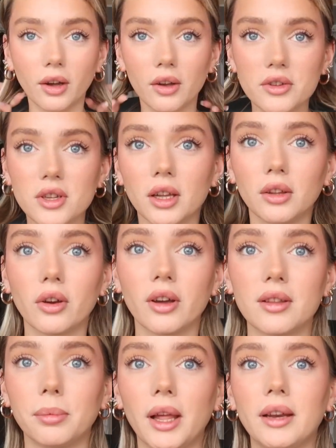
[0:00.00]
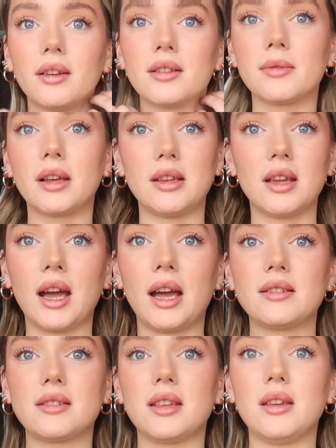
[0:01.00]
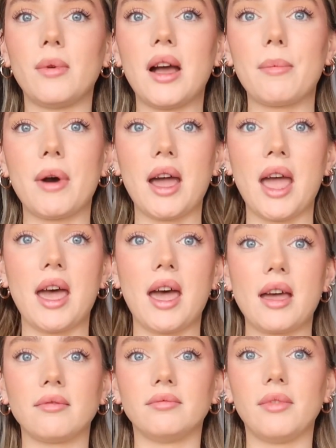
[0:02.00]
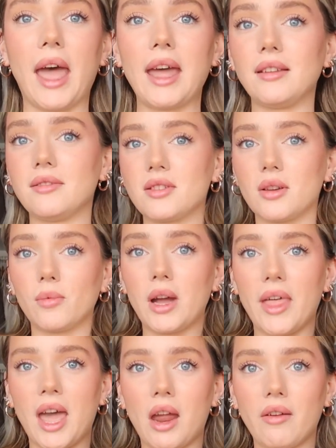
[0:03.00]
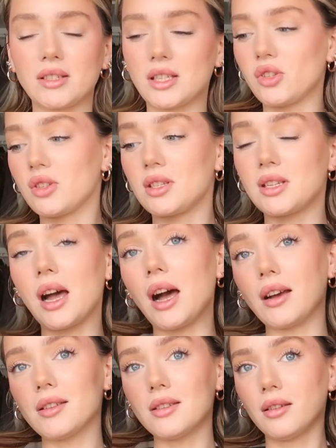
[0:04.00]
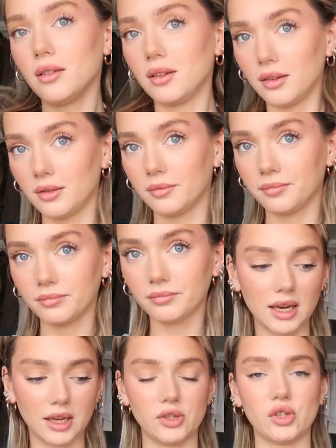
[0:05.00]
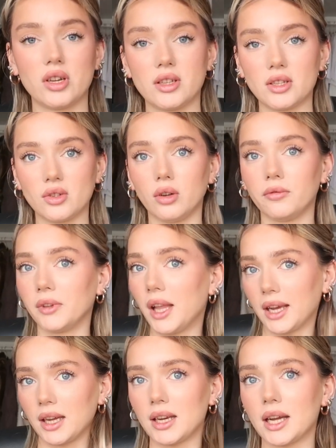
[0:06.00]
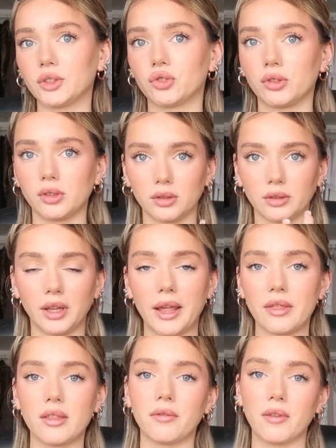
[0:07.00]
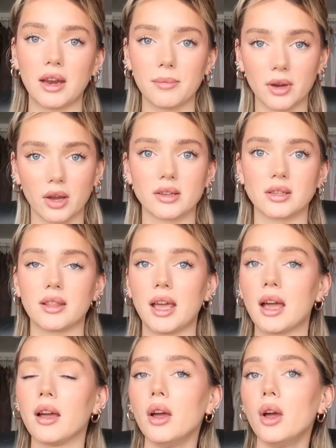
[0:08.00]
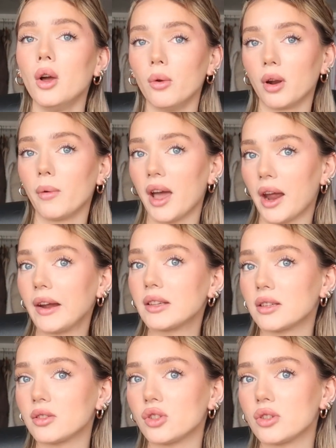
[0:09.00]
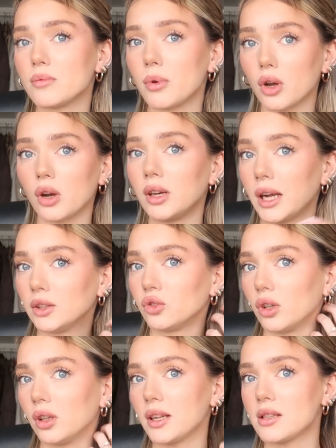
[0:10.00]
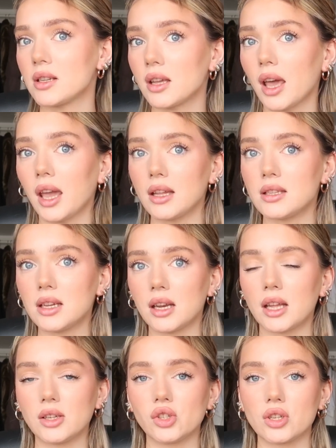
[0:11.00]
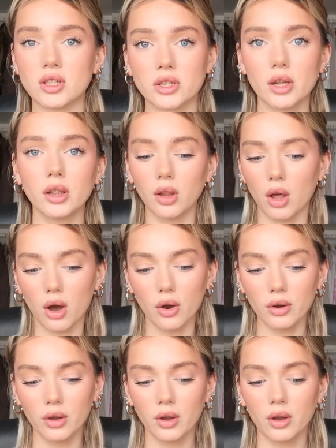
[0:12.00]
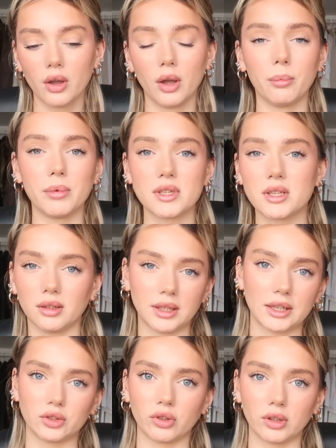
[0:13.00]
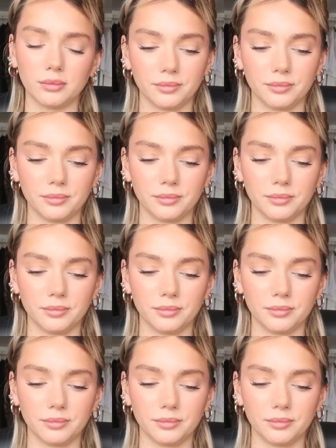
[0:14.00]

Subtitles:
also look at the blend as well. You can't see where my hair ends and where the hair extension starts. And I feel like 18 inches is good for like a natural length. If any of my girls out there want to wear hair extensions but go natural, I'd say that 18 inch is still long but still natural.